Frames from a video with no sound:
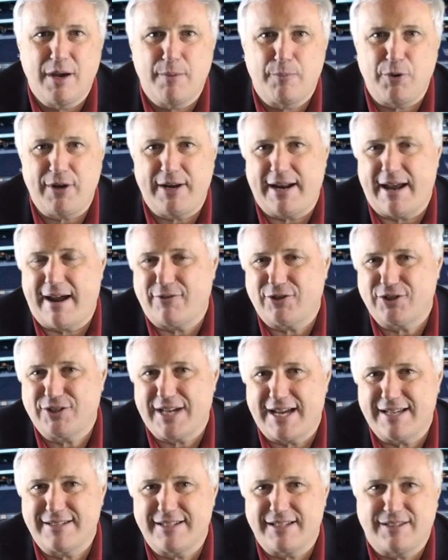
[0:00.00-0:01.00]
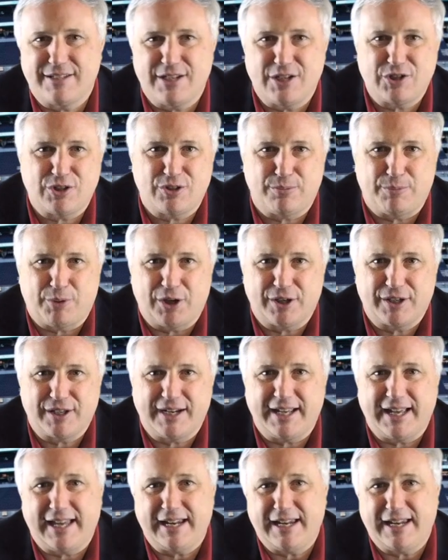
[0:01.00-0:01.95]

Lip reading: Print advertising, digital marketing,